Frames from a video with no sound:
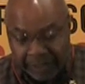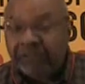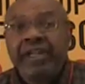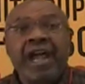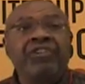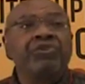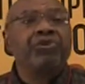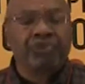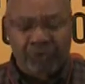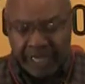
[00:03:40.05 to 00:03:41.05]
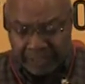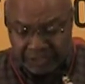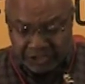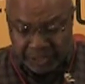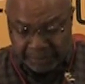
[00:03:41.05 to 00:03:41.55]
international trade
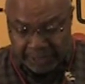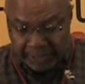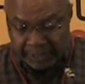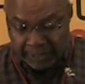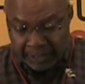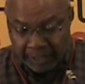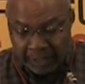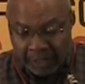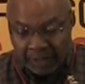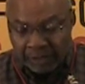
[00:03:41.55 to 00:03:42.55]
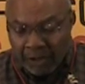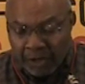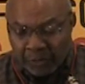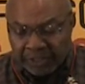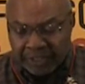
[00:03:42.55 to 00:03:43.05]
and shipping,
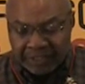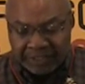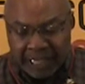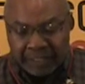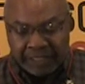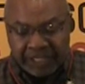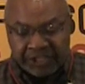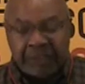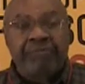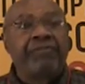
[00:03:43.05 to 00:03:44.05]
along with the consolidation of